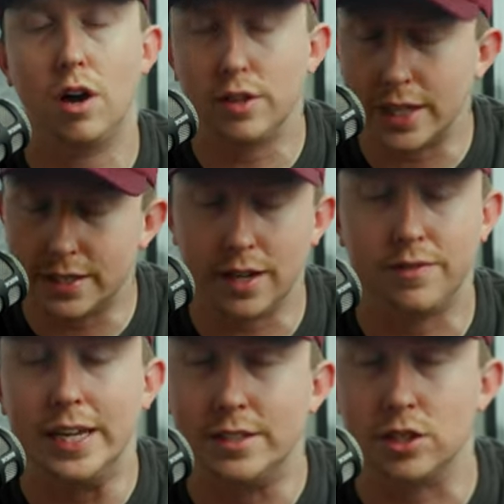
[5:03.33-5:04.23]
All that stuff
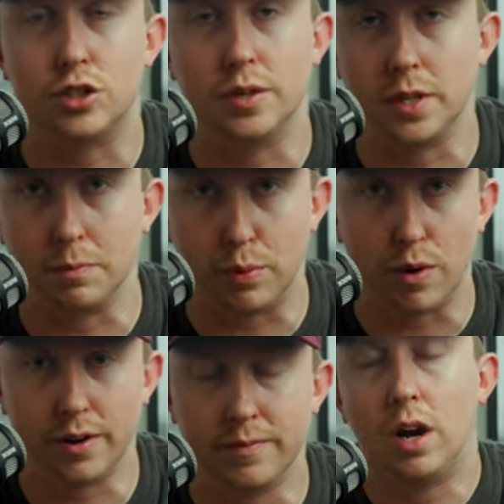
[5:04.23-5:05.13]
is extremely
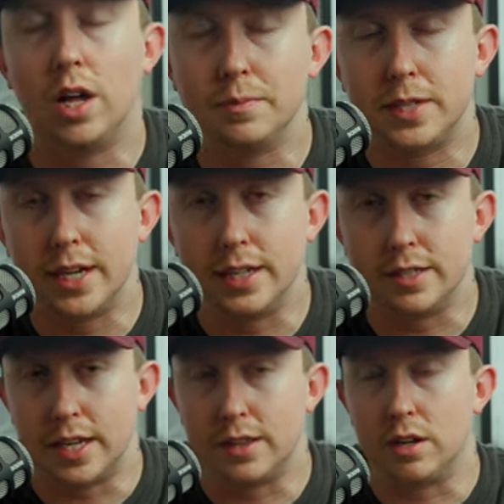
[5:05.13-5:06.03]
important. All I'm saying is
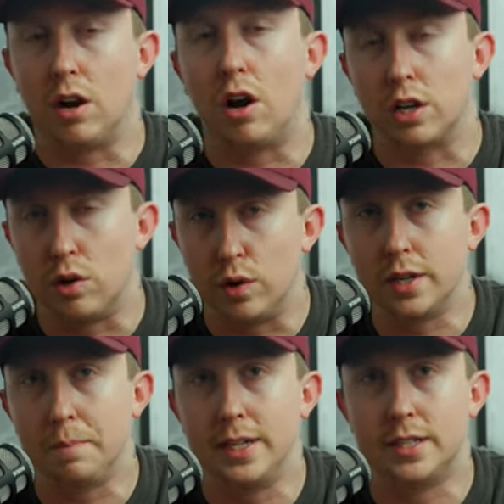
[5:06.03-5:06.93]
that there are going
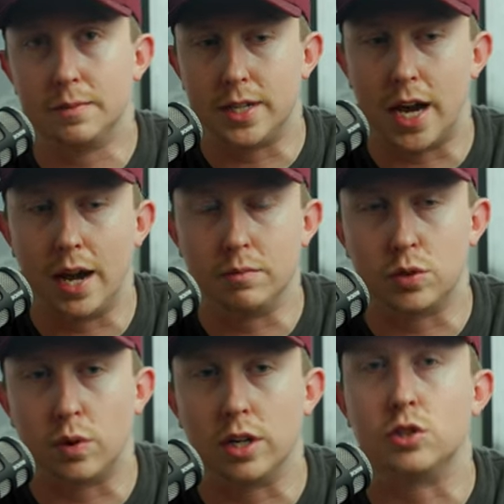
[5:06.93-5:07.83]
to be some times
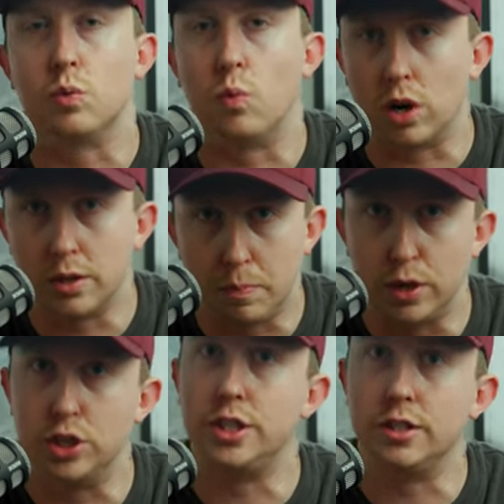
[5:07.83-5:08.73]
where it's worth
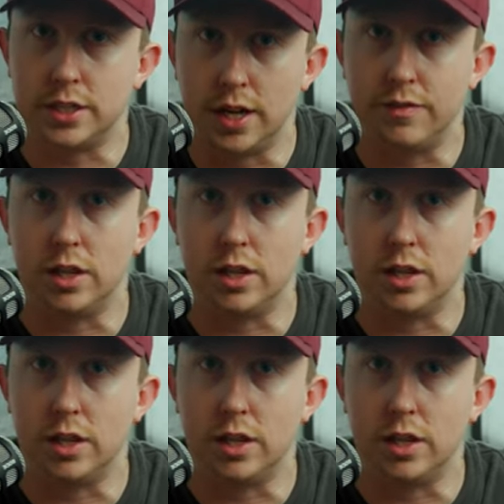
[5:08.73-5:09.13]
pushing yourself a